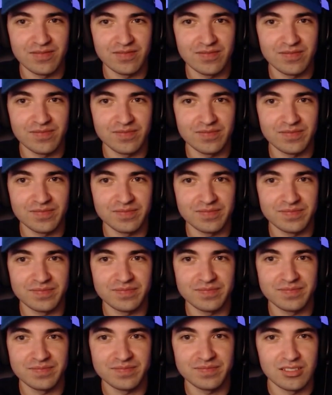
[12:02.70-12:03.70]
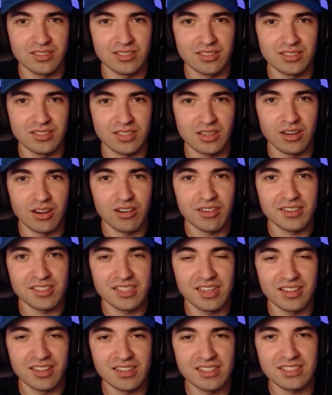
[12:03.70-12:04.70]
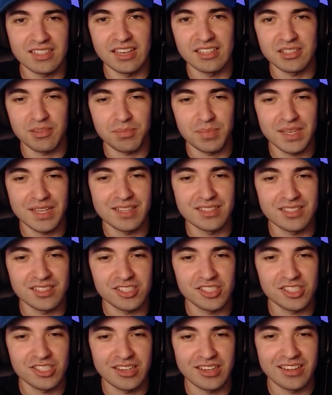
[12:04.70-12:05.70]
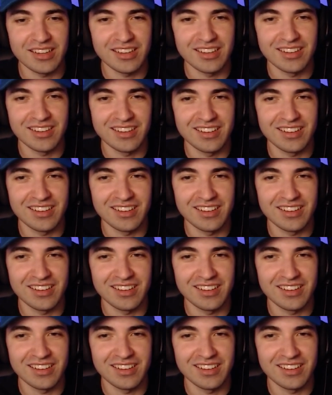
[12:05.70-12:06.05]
You can already tell this guy's a piece of shit.